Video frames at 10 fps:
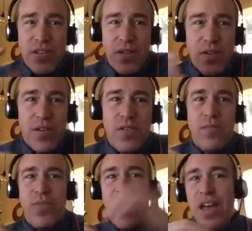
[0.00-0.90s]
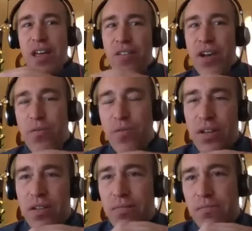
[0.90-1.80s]
So you've got what
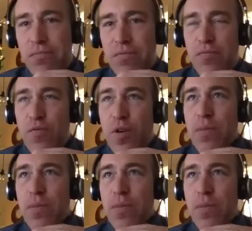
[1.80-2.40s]
one